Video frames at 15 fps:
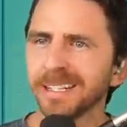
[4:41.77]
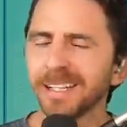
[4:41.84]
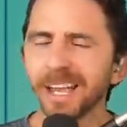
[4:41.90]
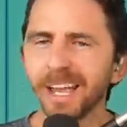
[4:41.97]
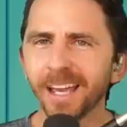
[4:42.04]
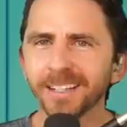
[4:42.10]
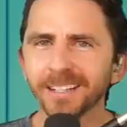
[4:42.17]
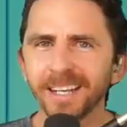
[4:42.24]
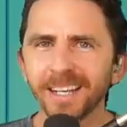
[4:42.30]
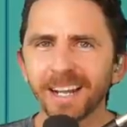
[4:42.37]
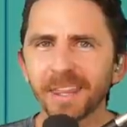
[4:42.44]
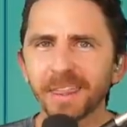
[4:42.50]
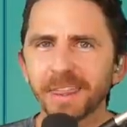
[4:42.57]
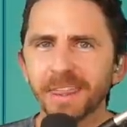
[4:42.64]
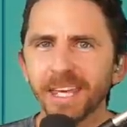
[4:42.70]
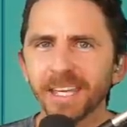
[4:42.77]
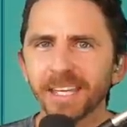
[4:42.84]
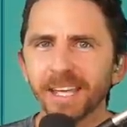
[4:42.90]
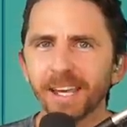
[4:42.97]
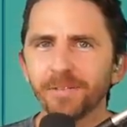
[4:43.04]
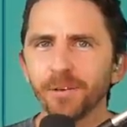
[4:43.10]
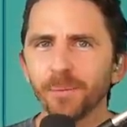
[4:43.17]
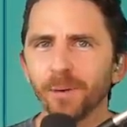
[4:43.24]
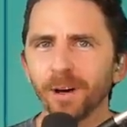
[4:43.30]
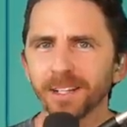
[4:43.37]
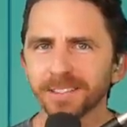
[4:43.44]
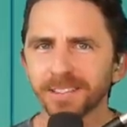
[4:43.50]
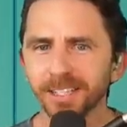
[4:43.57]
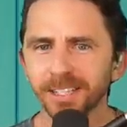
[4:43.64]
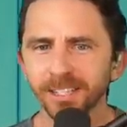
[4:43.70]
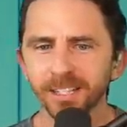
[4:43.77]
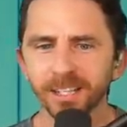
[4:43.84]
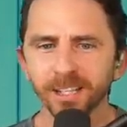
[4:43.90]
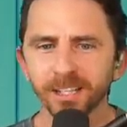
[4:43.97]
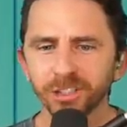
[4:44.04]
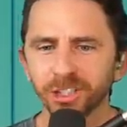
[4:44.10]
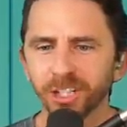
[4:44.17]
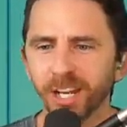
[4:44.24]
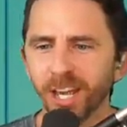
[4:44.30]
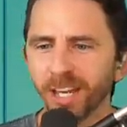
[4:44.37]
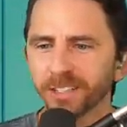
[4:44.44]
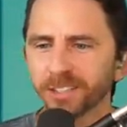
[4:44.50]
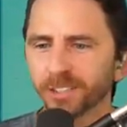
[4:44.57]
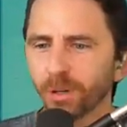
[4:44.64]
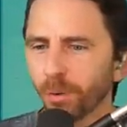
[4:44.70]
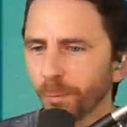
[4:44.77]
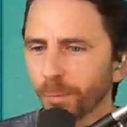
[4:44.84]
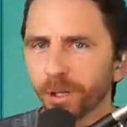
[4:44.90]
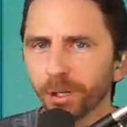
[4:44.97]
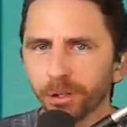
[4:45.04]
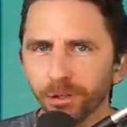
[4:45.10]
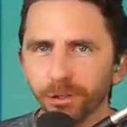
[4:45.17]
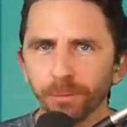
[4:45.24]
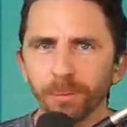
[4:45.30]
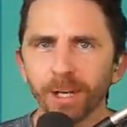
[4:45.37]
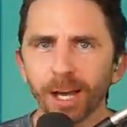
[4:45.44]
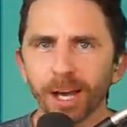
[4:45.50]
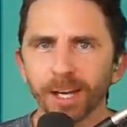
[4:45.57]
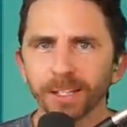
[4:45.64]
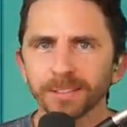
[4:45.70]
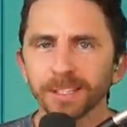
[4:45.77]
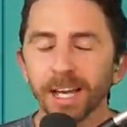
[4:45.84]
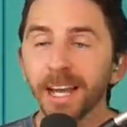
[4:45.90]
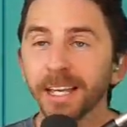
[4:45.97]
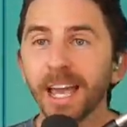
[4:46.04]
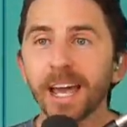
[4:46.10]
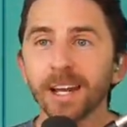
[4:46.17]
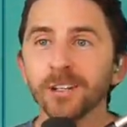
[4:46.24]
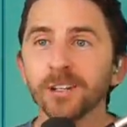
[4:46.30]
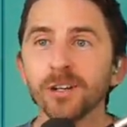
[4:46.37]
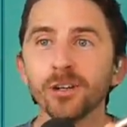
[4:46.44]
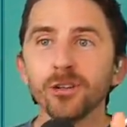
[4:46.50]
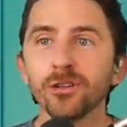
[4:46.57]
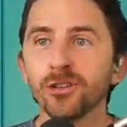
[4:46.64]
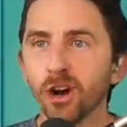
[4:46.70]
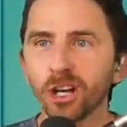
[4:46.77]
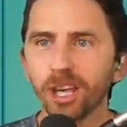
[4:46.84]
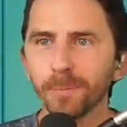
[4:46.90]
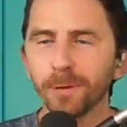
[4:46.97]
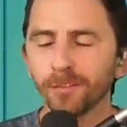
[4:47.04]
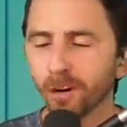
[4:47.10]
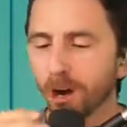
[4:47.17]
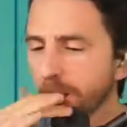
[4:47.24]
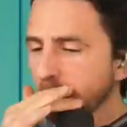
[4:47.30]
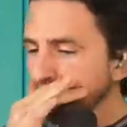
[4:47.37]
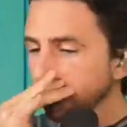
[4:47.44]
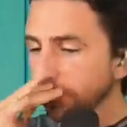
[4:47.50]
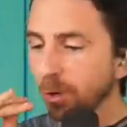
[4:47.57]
And I think if you want to see Shanae as someone we could humanize, again, don't get me wrong.